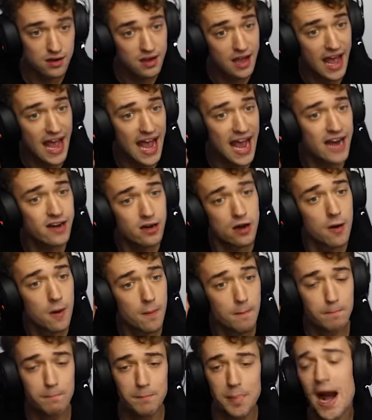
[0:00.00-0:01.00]
And
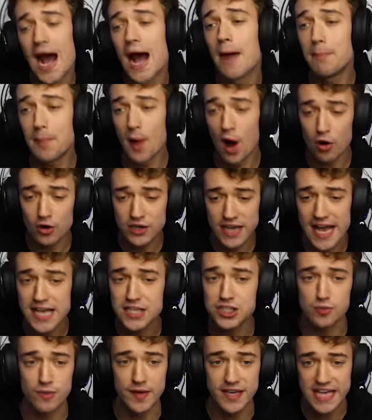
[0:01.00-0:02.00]
bop. Okay,
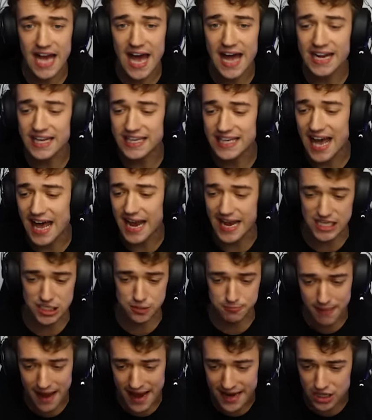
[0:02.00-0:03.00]
so we gotta get as
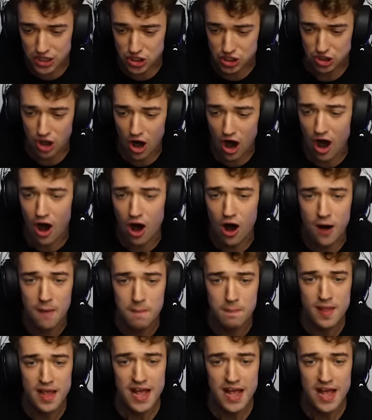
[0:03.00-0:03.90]
many score,